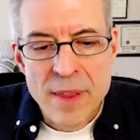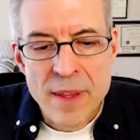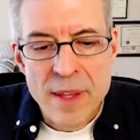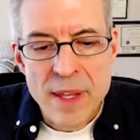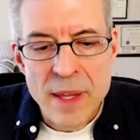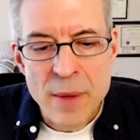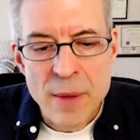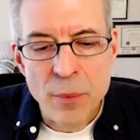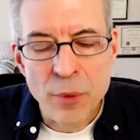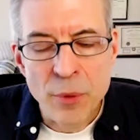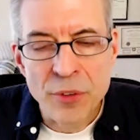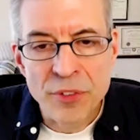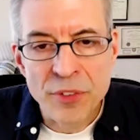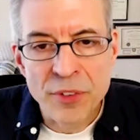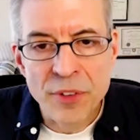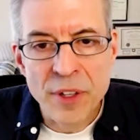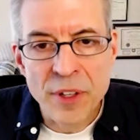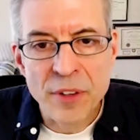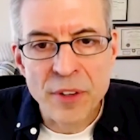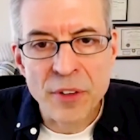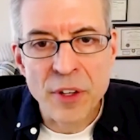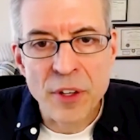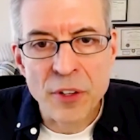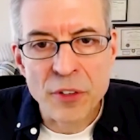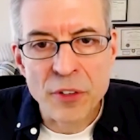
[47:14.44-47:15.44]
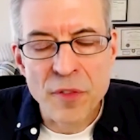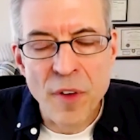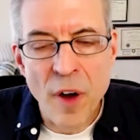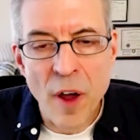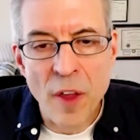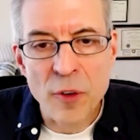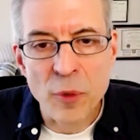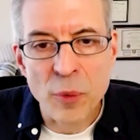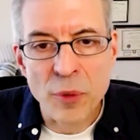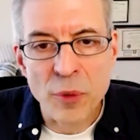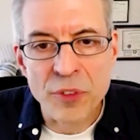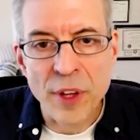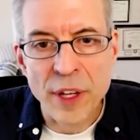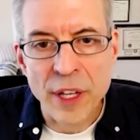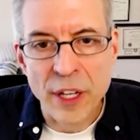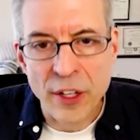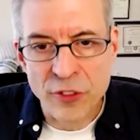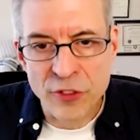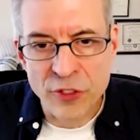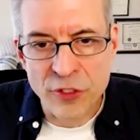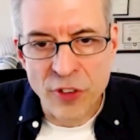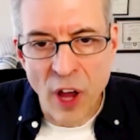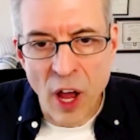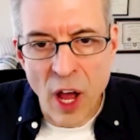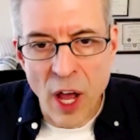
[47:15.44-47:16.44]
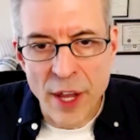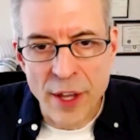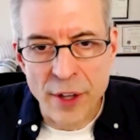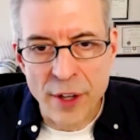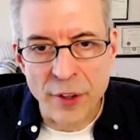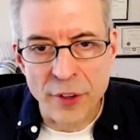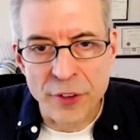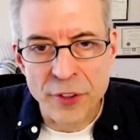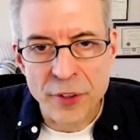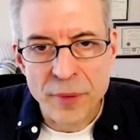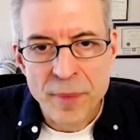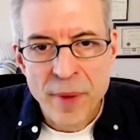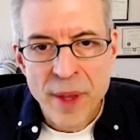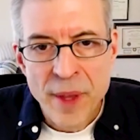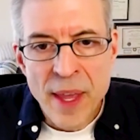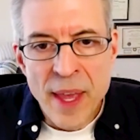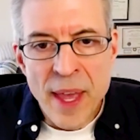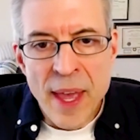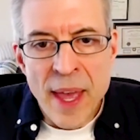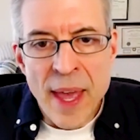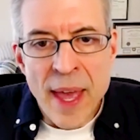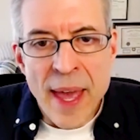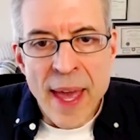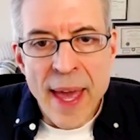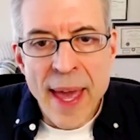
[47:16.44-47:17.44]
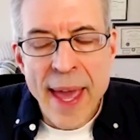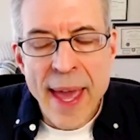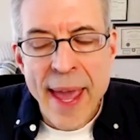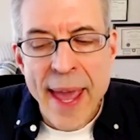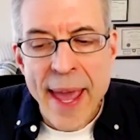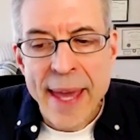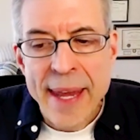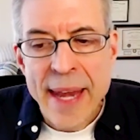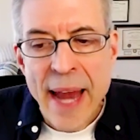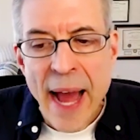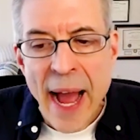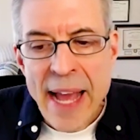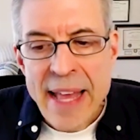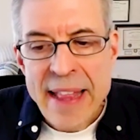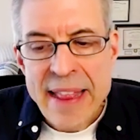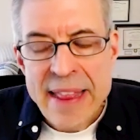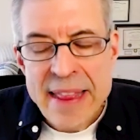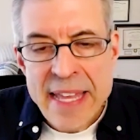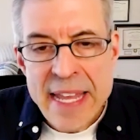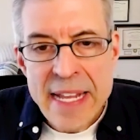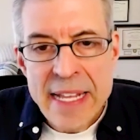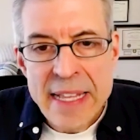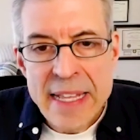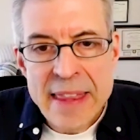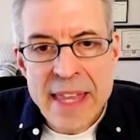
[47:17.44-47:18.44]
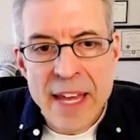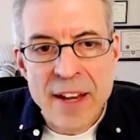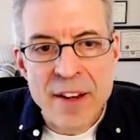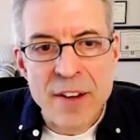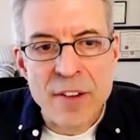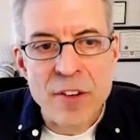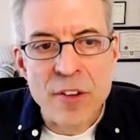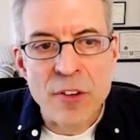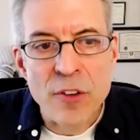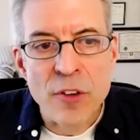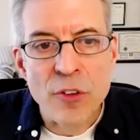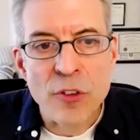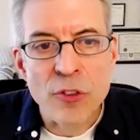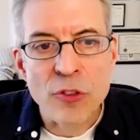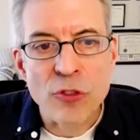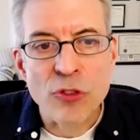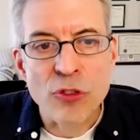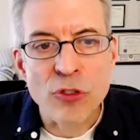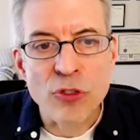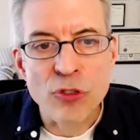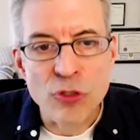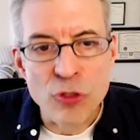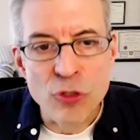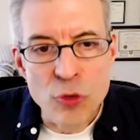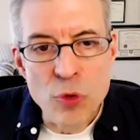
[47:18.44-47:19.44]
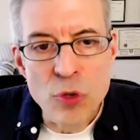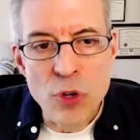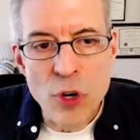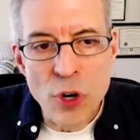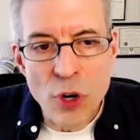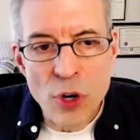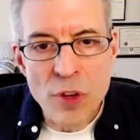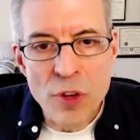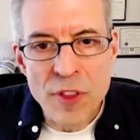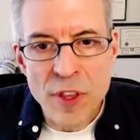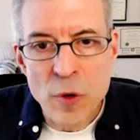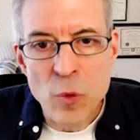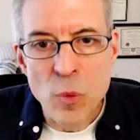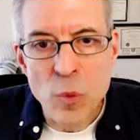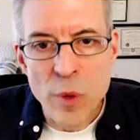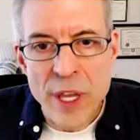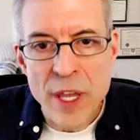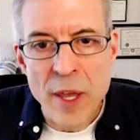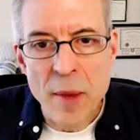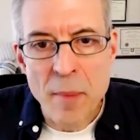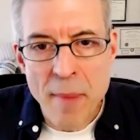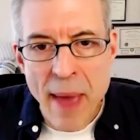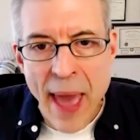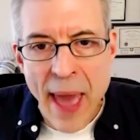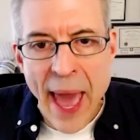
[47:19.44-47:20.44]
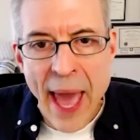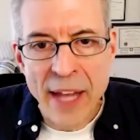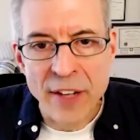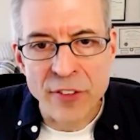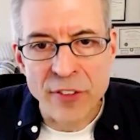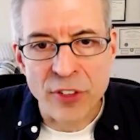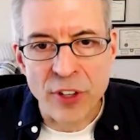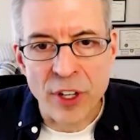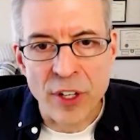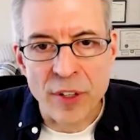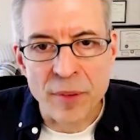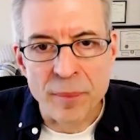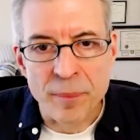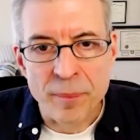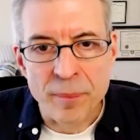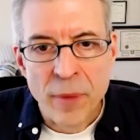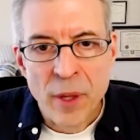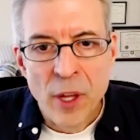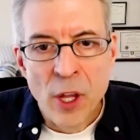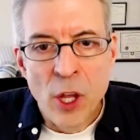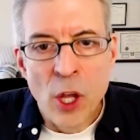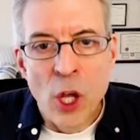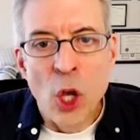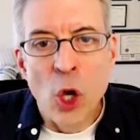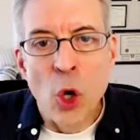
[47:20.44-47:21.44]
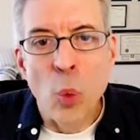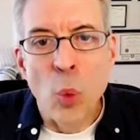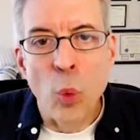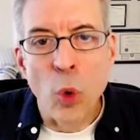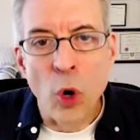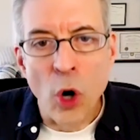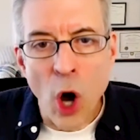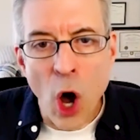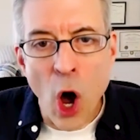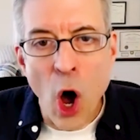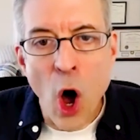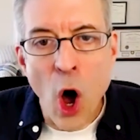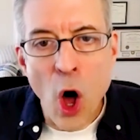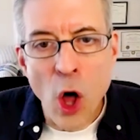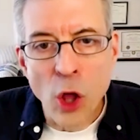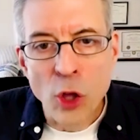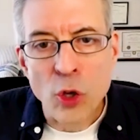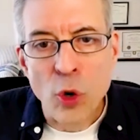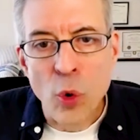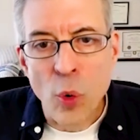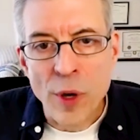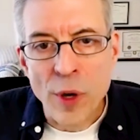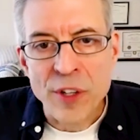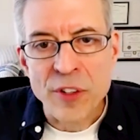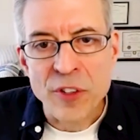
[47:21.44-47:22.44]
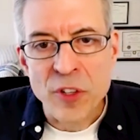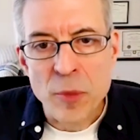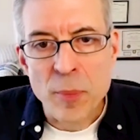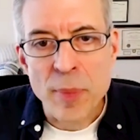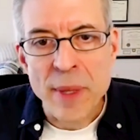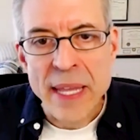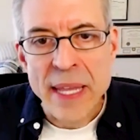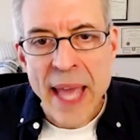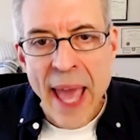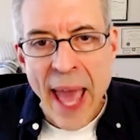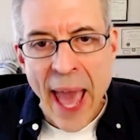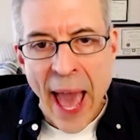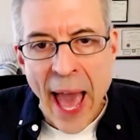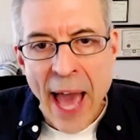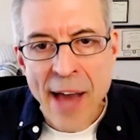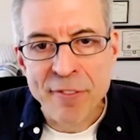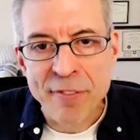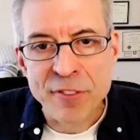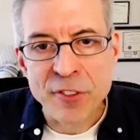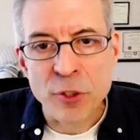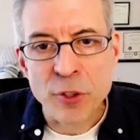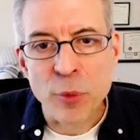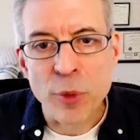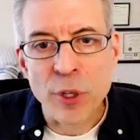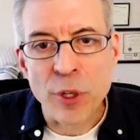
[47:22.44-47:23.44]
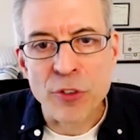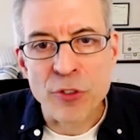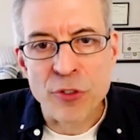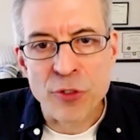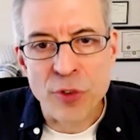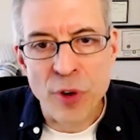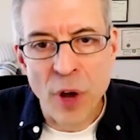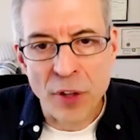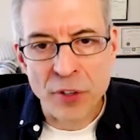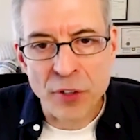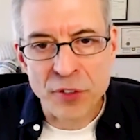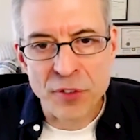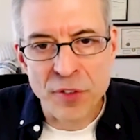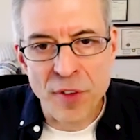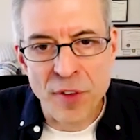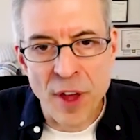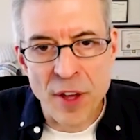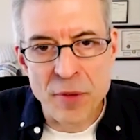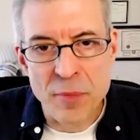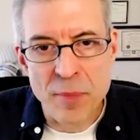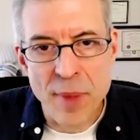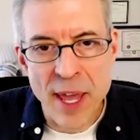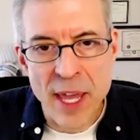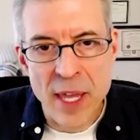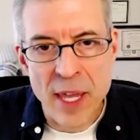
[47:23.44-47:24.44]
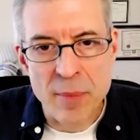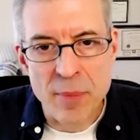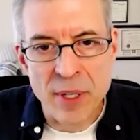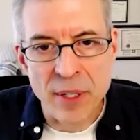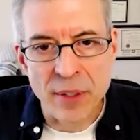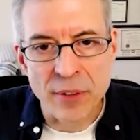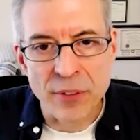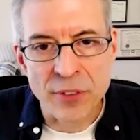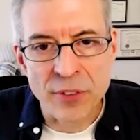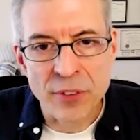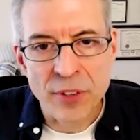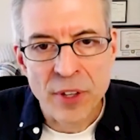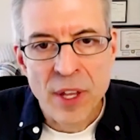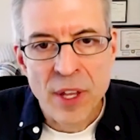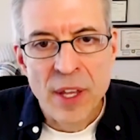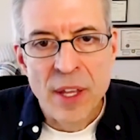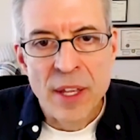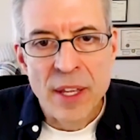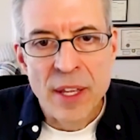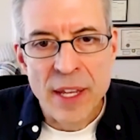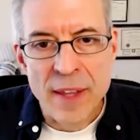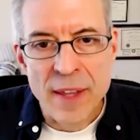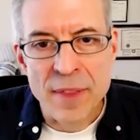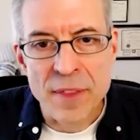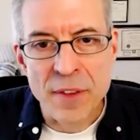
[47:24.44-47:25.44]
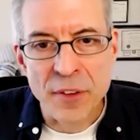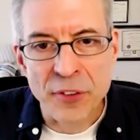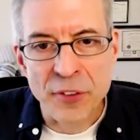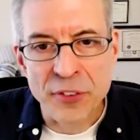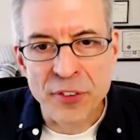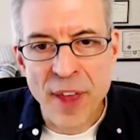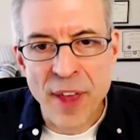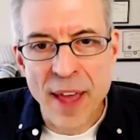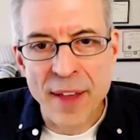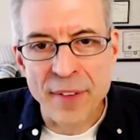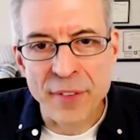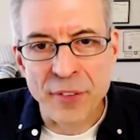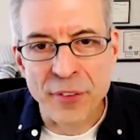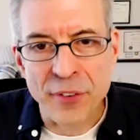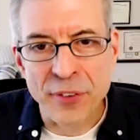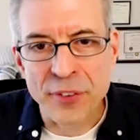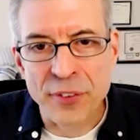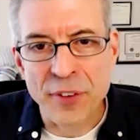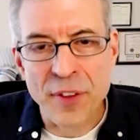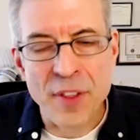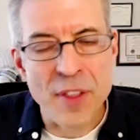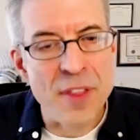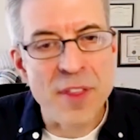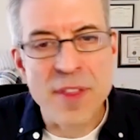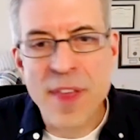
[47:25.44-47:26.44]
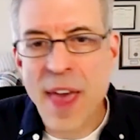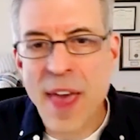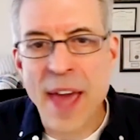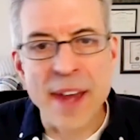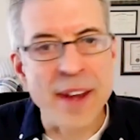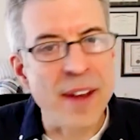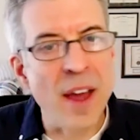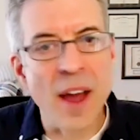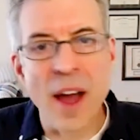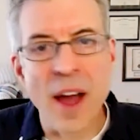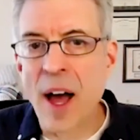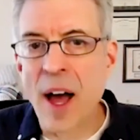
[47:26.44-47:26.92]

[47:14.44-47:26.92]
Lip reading: His father was like a child. And I think that sooner than we imagine, we're all going to be affluent trust fund babies in the sense that,